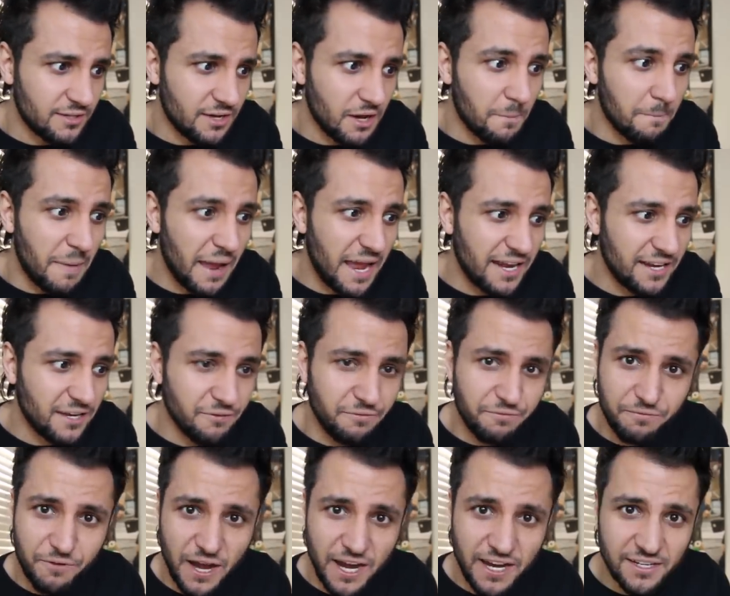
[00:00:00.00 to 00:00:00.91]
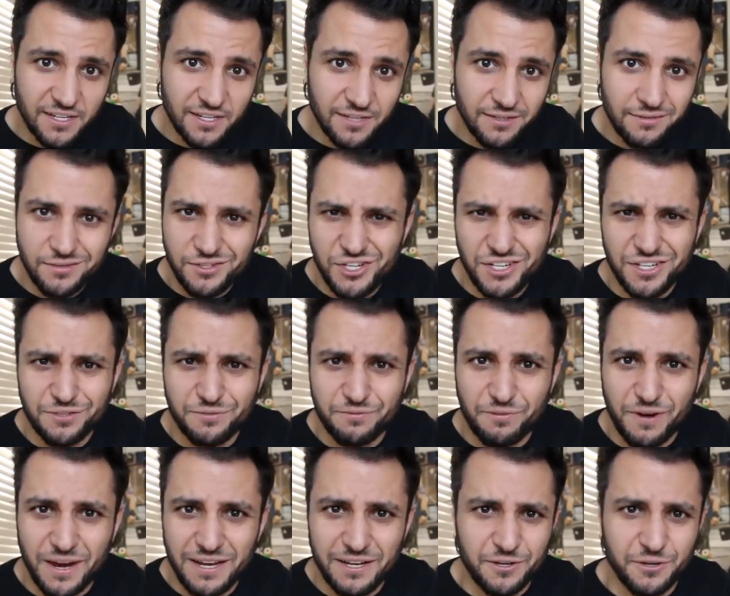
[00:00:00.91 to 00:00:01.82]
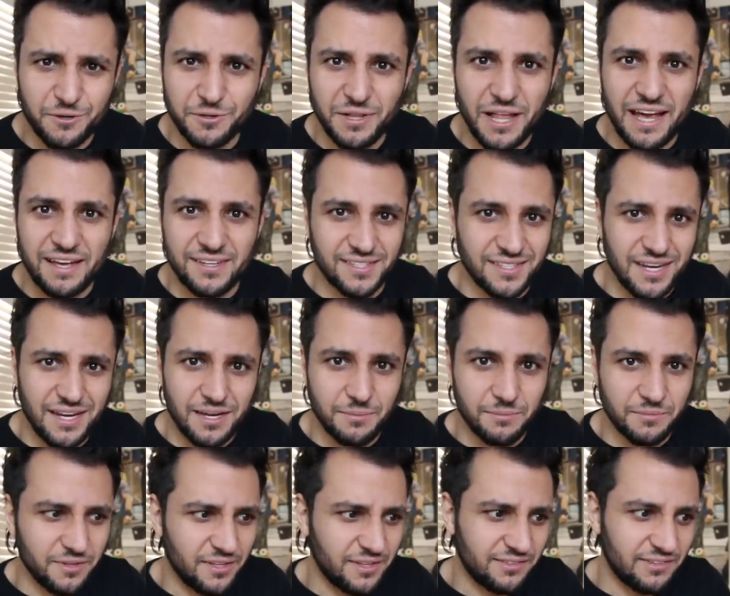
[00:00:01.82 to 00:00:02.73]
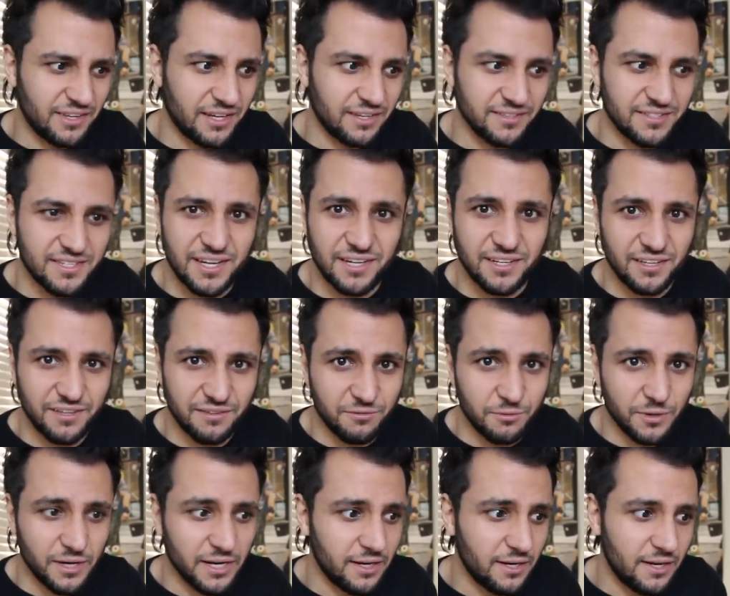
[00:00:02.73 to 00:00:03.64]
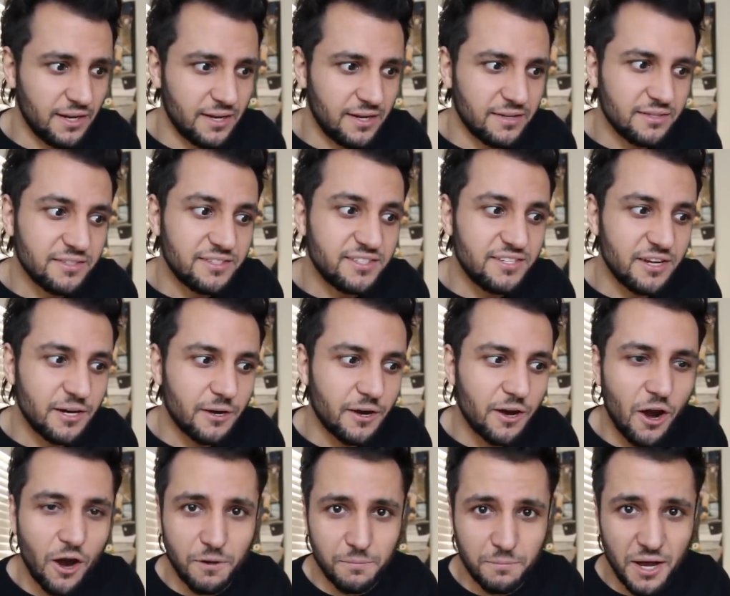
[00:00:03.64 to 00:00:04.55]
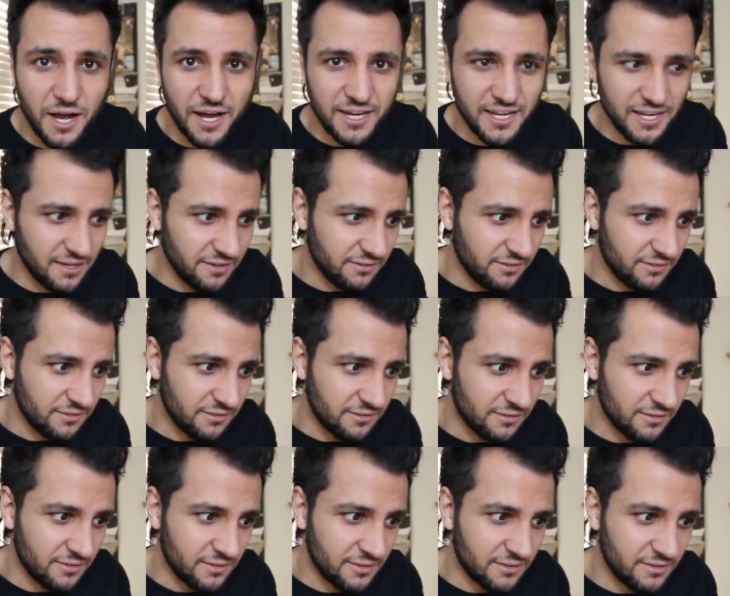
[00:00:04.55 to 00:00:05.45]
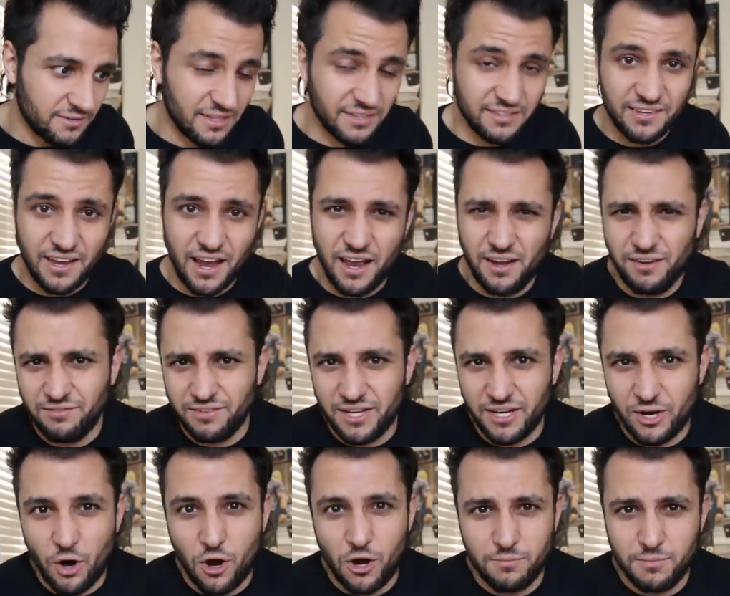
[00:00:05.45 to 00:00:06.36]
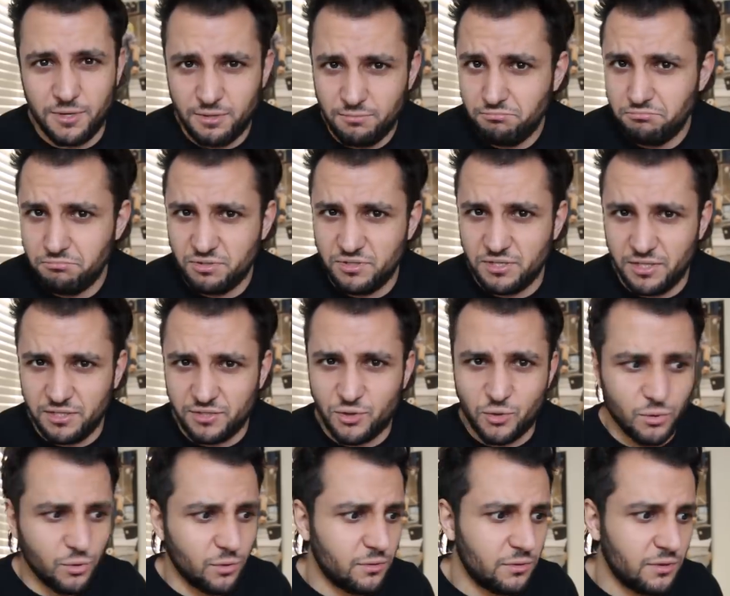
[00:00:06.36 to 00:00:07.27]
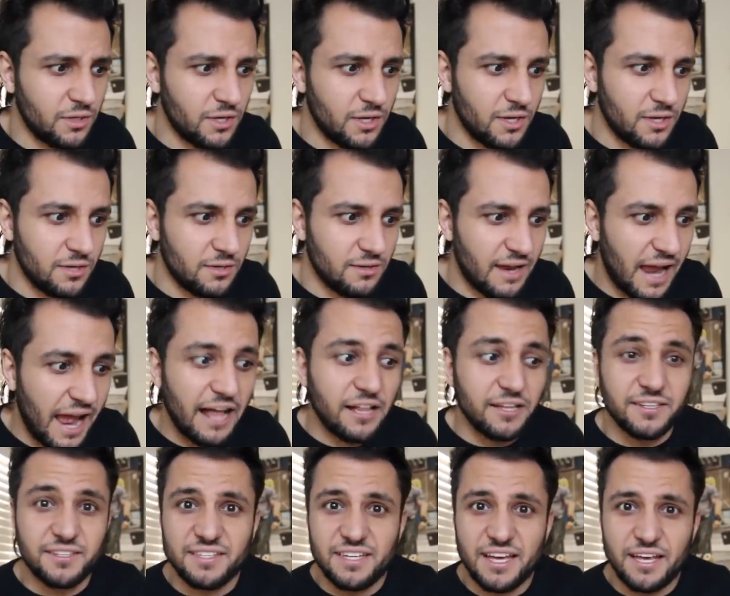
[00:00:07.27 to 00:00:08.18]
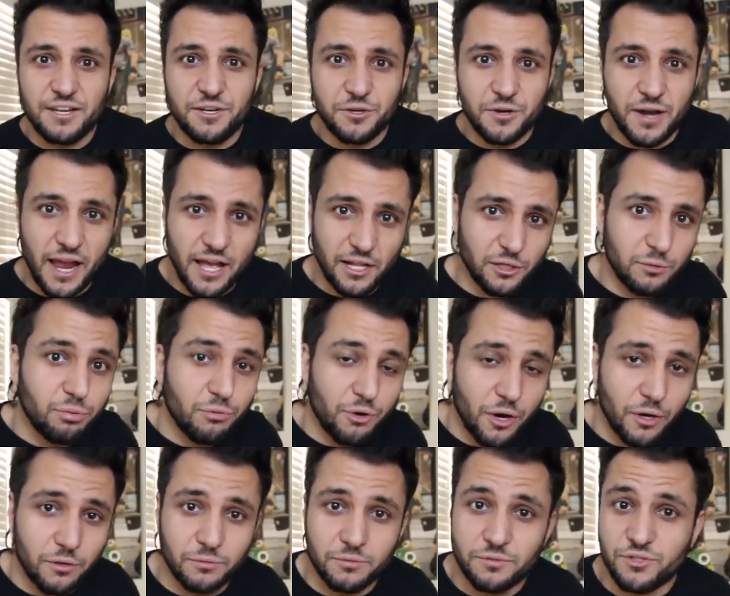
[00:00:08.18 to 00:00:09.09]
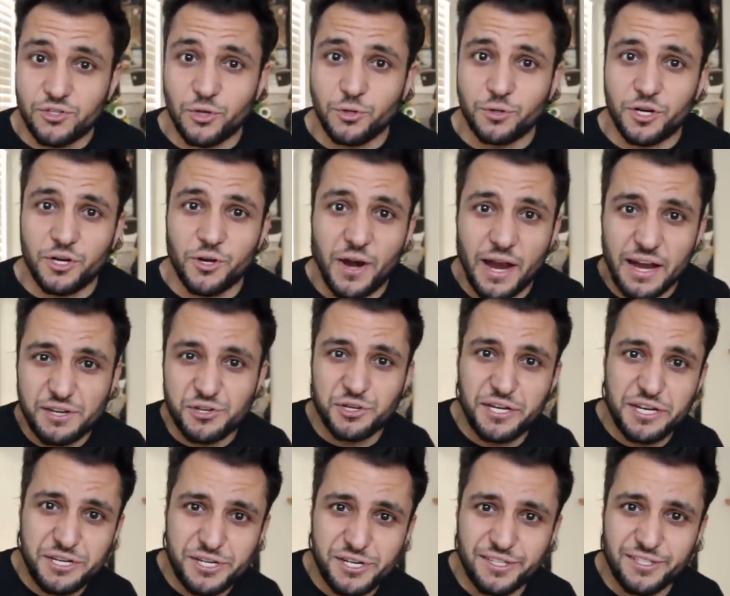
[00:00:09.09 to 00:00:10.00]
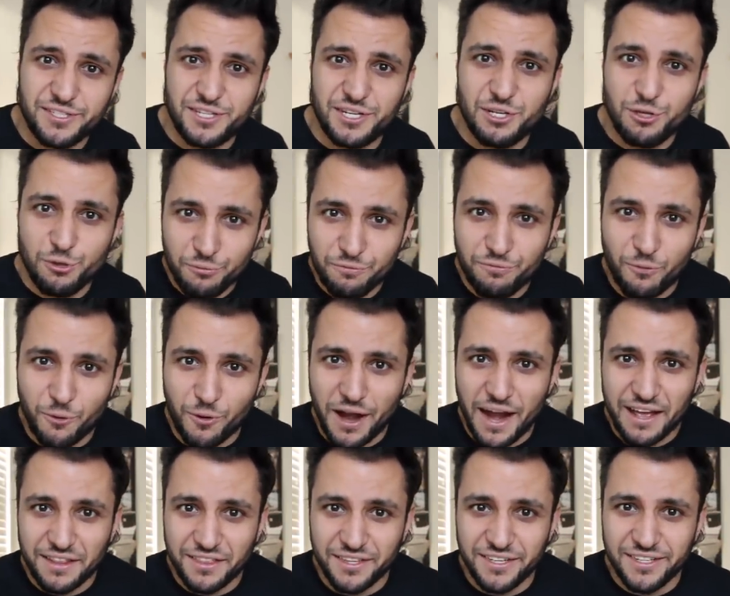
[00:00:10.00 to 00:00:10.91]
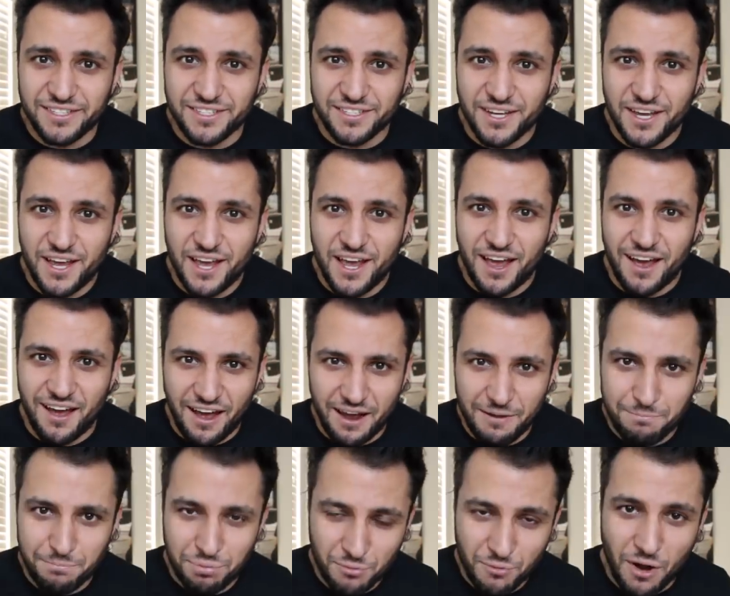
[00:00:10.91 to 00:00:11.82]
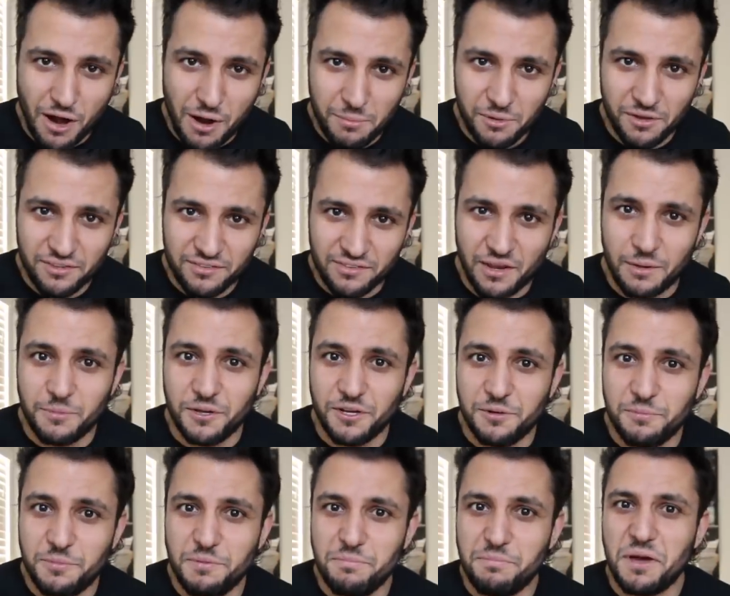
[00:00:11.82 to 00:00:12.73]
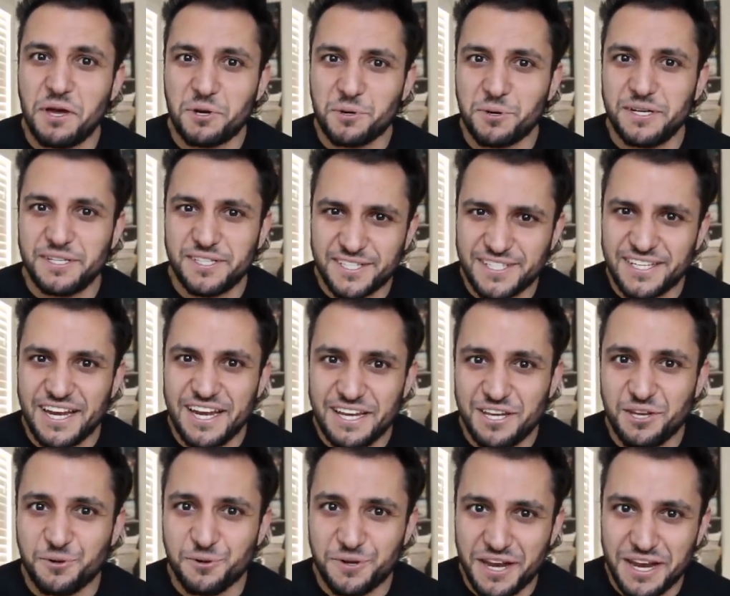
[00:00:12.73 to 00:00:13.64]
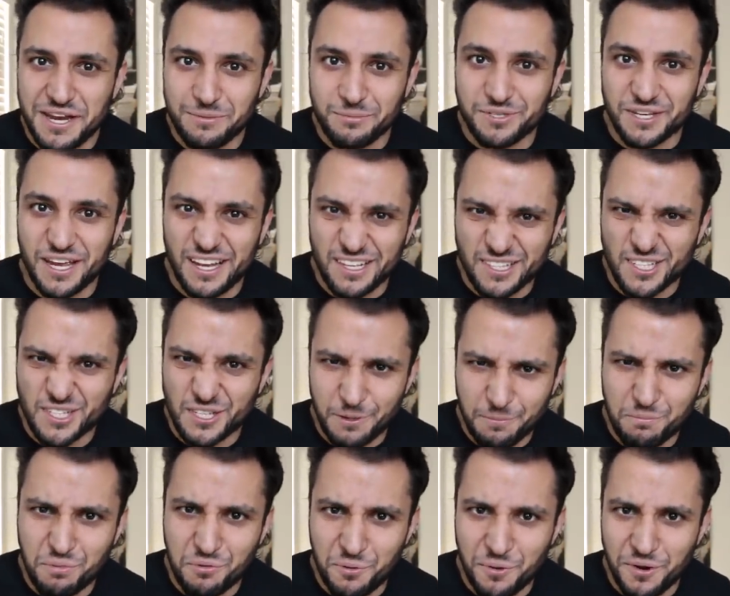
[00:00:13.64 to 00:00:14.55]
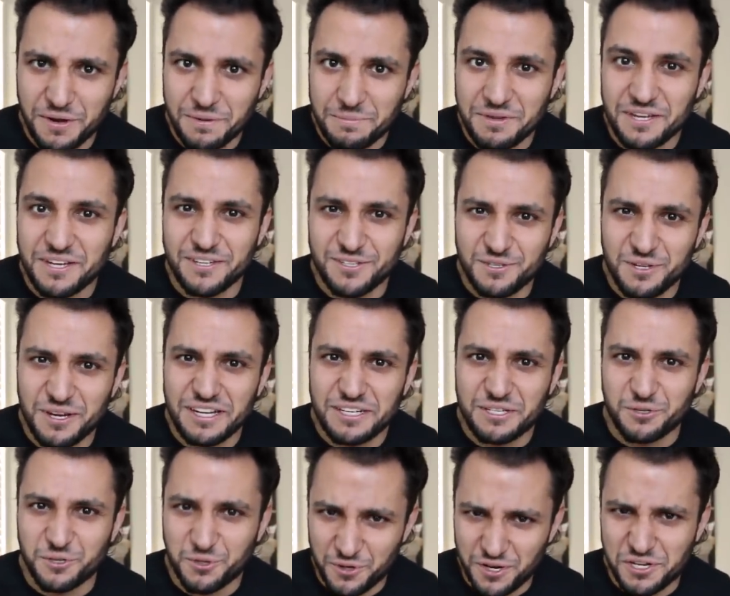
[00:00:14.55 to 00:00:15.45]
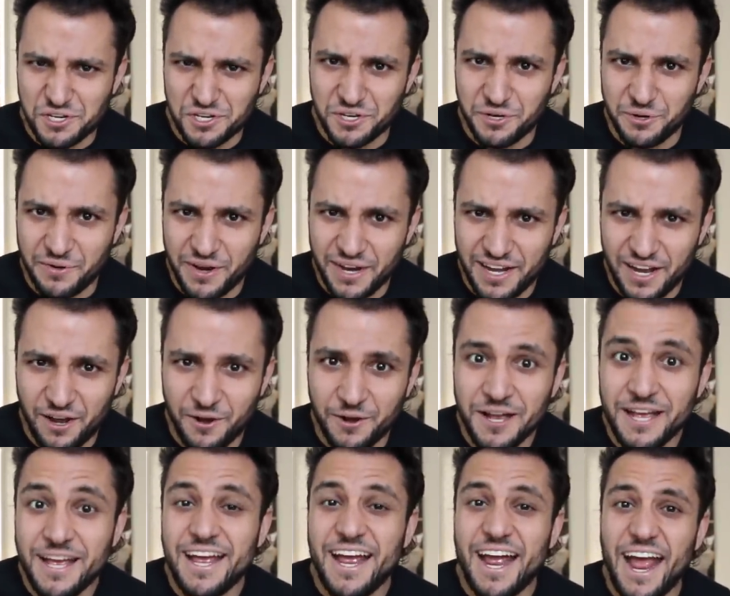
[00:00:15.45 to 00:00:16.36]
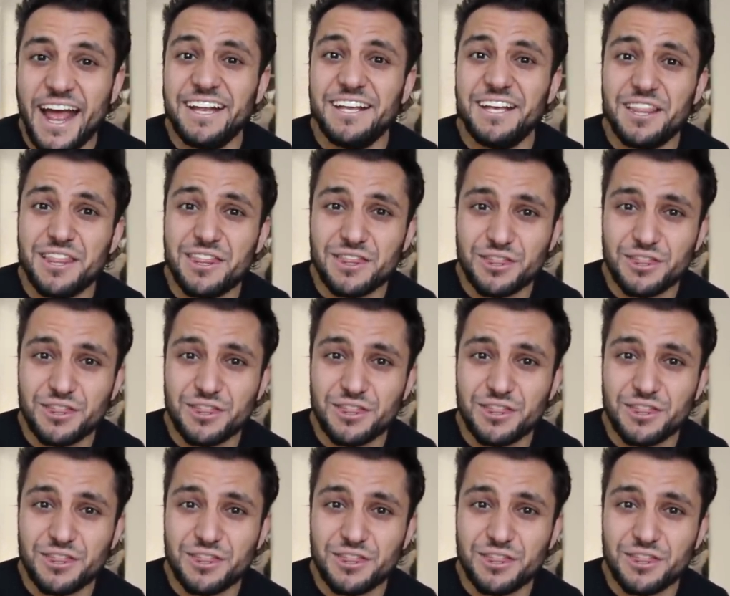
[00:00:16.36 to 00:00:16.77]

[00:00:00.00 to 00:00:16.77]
Amanda Frandon, she has Frandon in her last name, and that's like a dead giveaway. Sarah Armanius, that's kind of like Armin, so that's cool. Alexander Ellebro. So congratulations to you four athletes. I promise I'm gonna be better at saying your names at some point because you guys are crushing it right now. And in